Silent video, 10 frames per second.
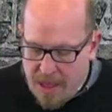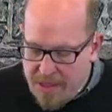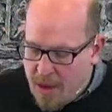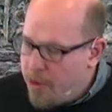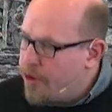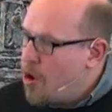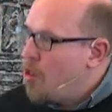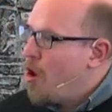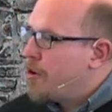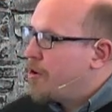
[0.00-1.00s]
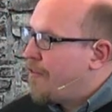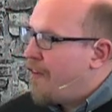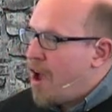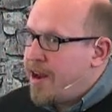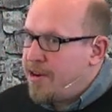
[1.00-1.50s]
That we're no longer
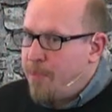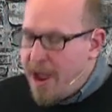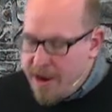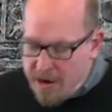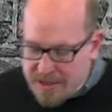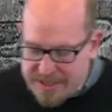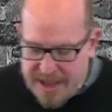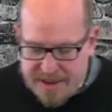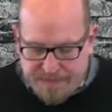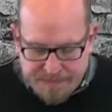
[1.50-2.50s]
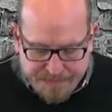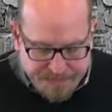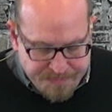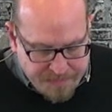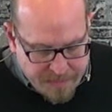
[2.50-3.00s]
defined by our sin,
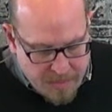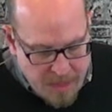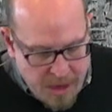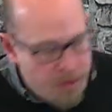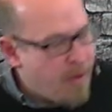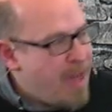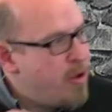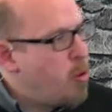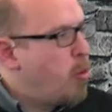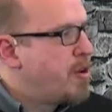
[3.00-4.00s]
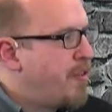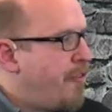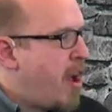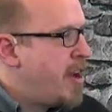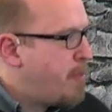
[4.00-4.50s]
rather, we're
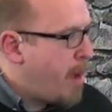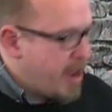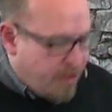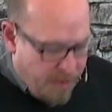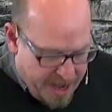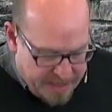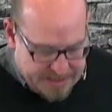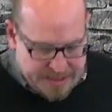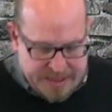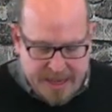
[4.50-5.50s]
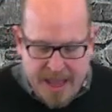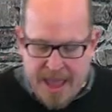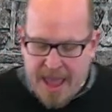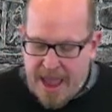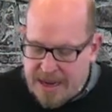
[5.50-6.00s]
defined by grace
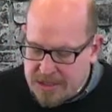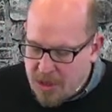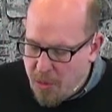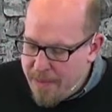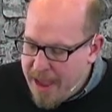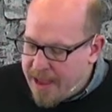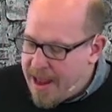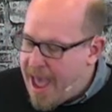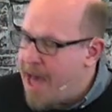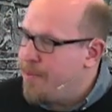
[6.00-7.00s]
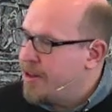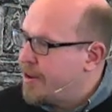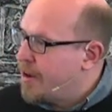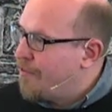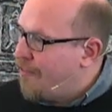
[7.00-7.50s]
and so we make it a habit
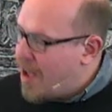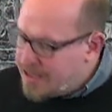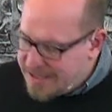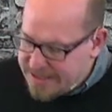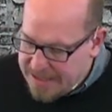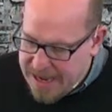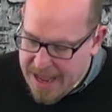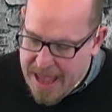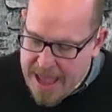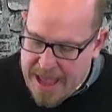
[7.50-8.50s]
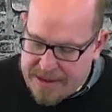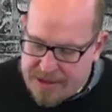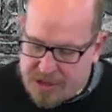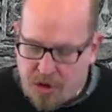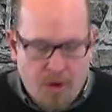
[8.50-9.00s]
to confess and
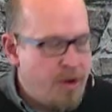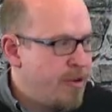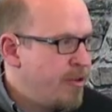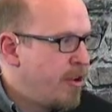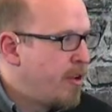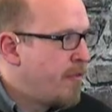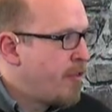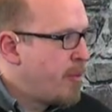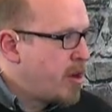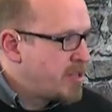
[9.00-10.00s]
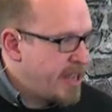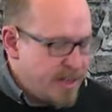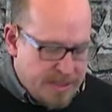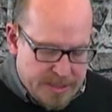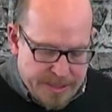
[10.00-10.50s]
to turn from our
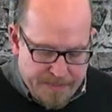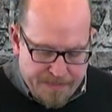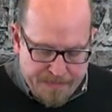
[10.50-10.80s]
sins.